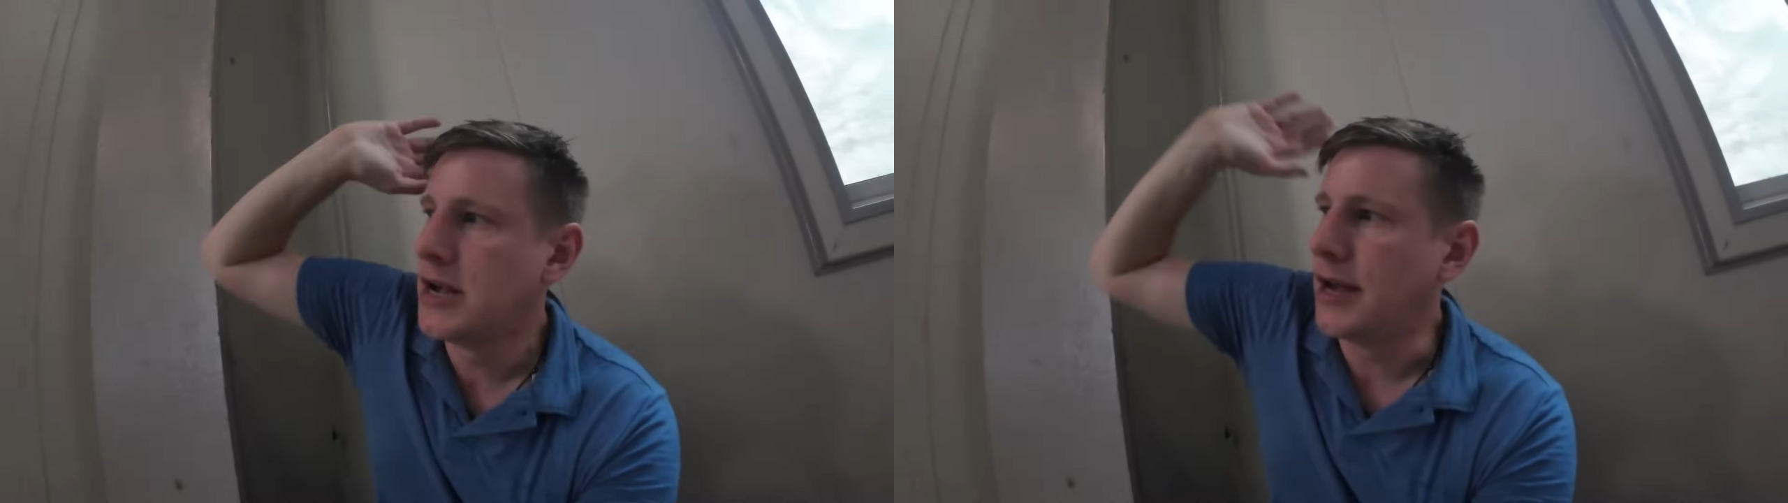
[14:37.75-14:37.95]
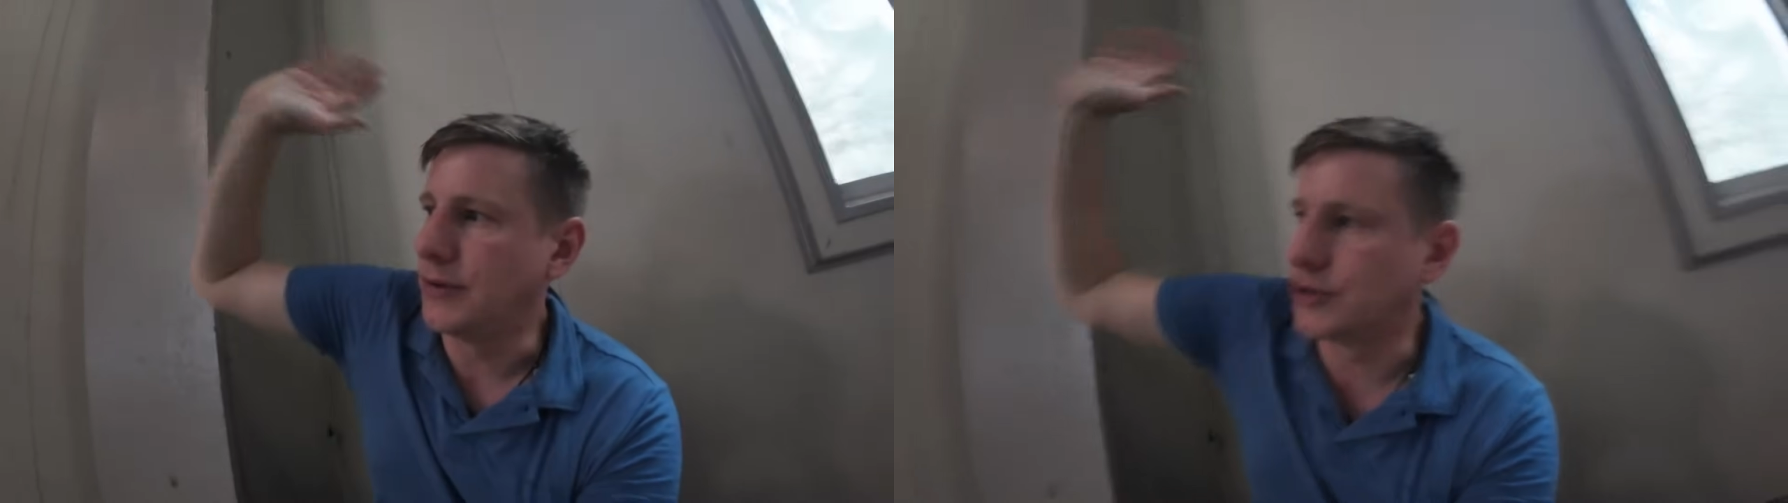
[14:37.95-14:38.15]

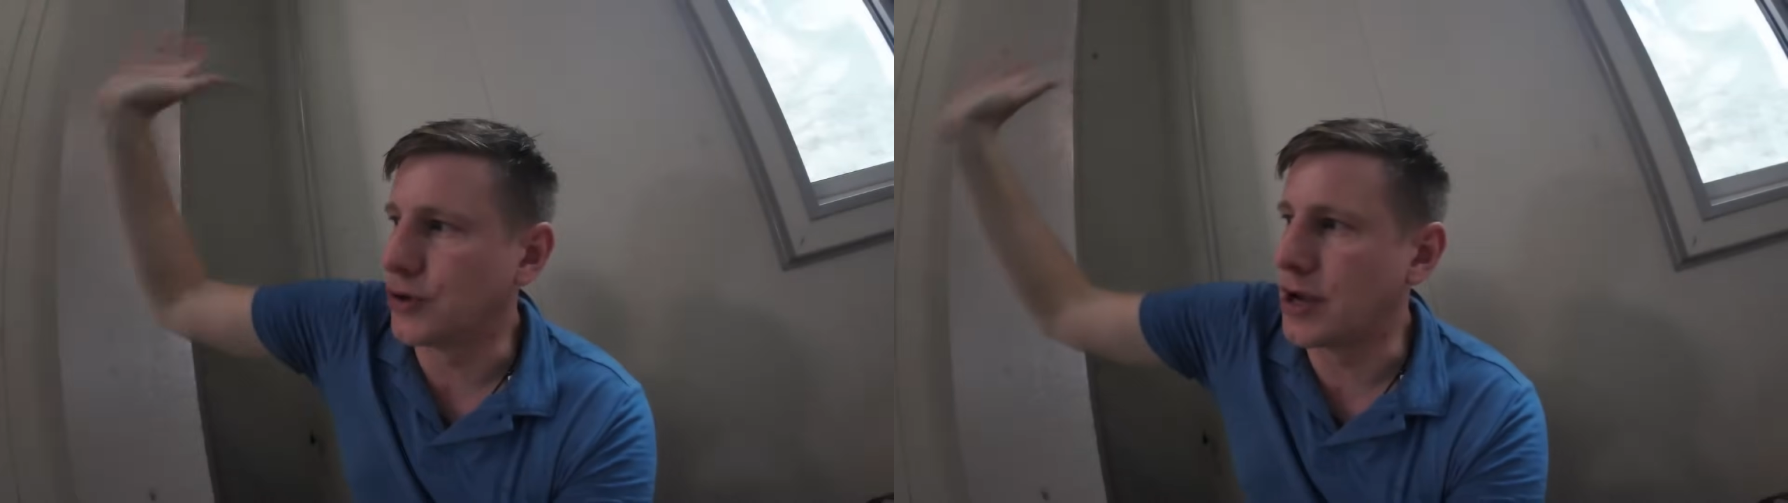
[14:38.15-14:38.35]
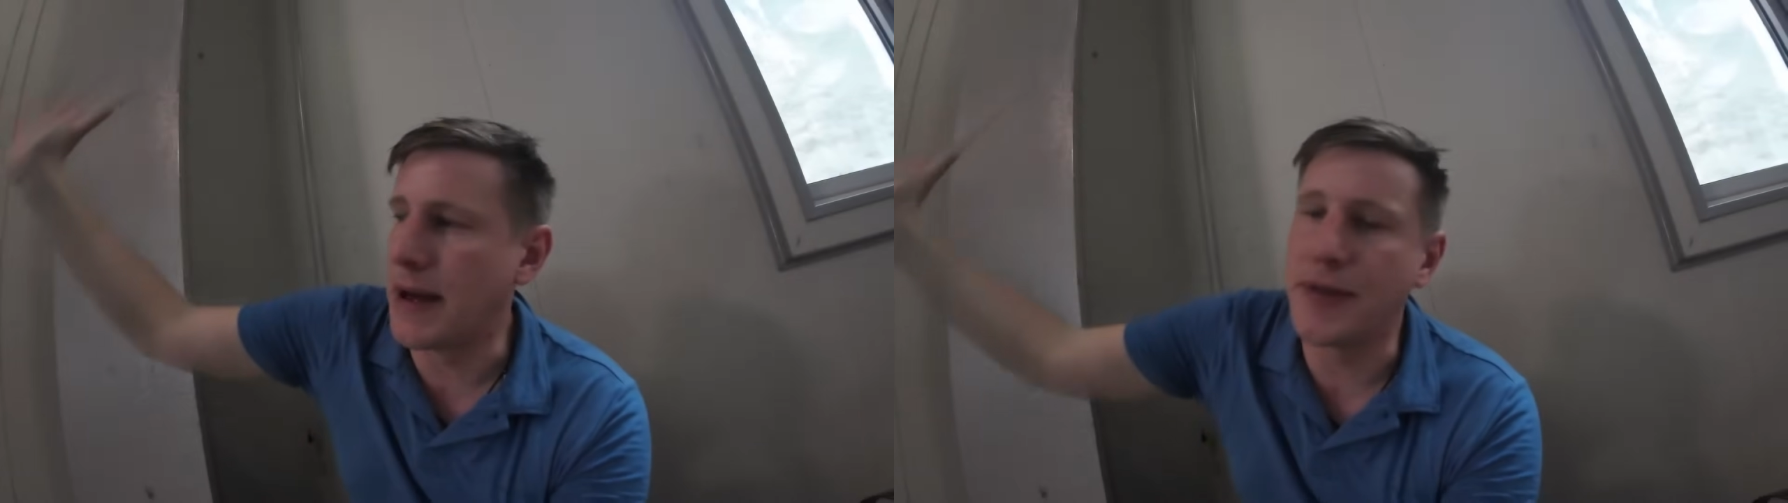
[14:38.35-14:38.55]
It was
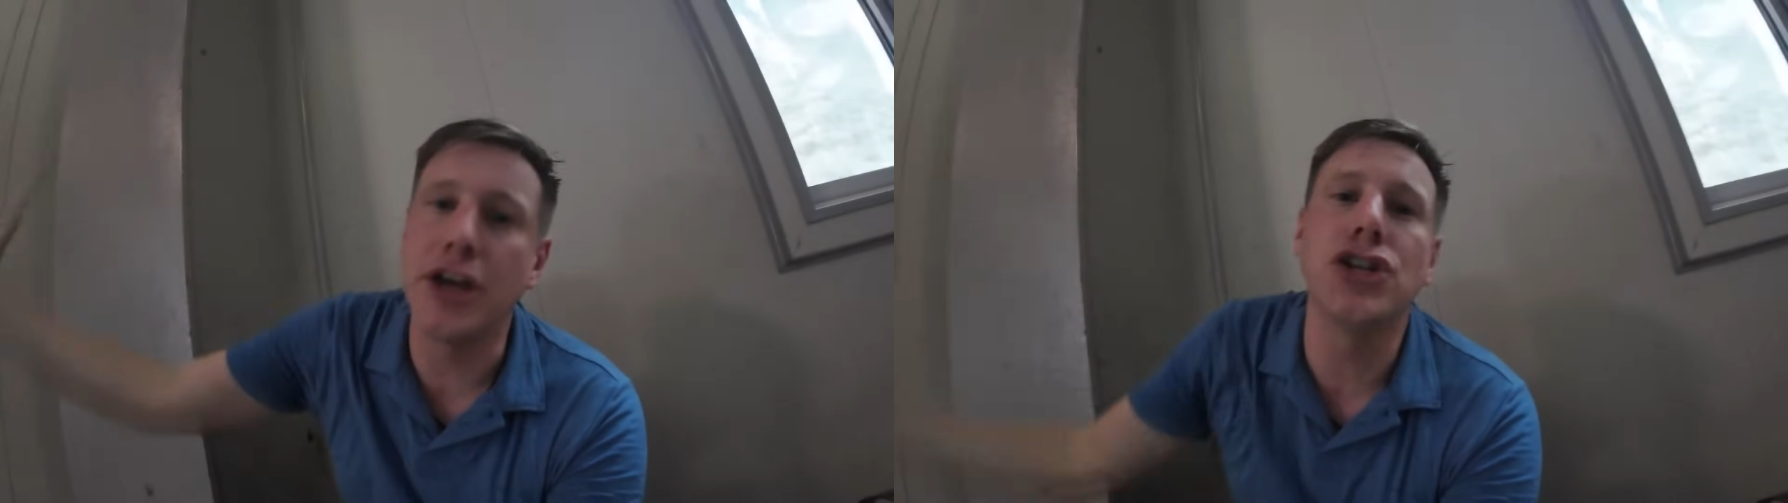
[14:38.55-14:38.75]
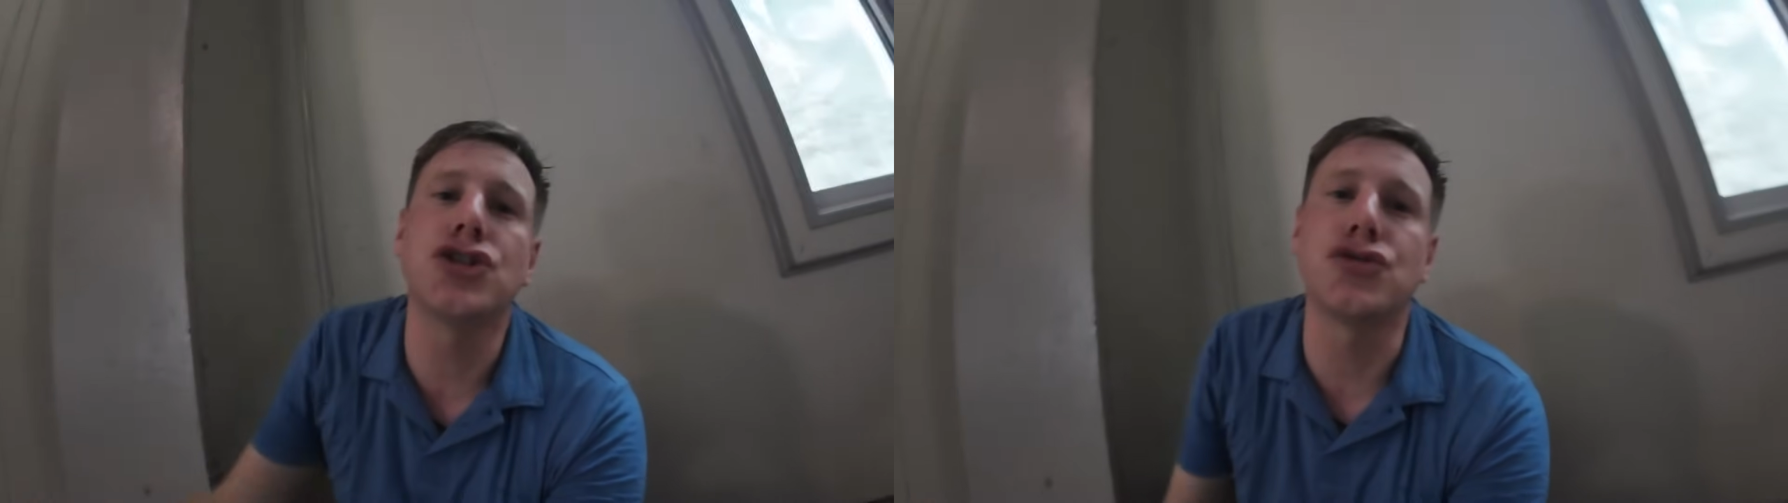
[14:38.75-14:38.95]
talking about the
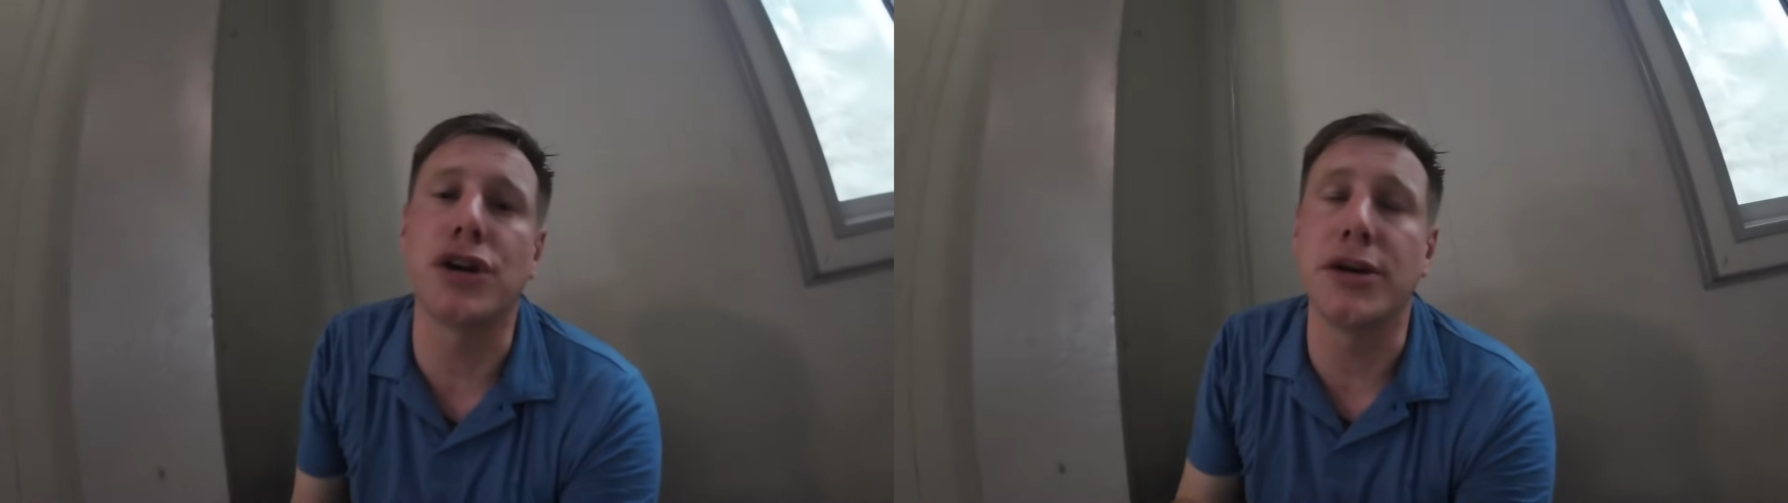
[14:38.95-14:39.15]
history.